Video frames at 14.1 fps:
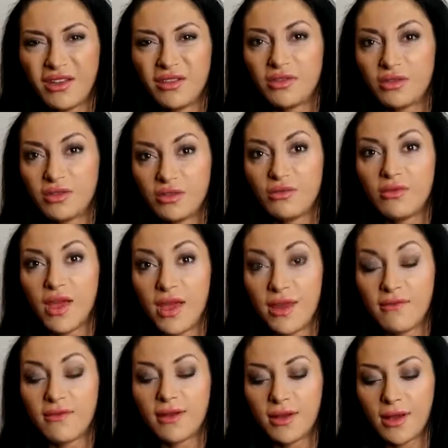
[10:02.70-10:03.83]
I do
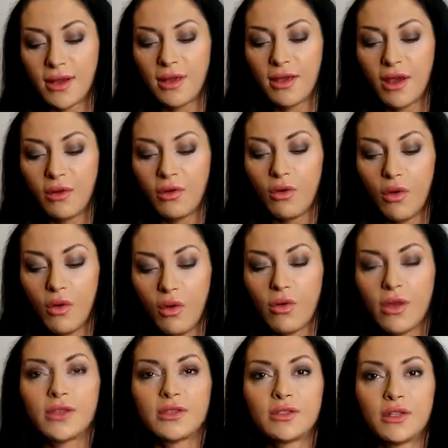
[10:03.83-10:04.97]
every day. I will
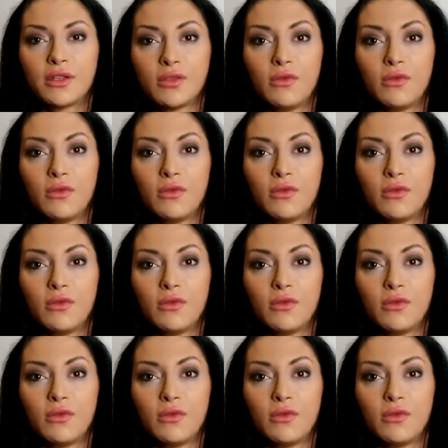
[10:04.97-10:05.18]
always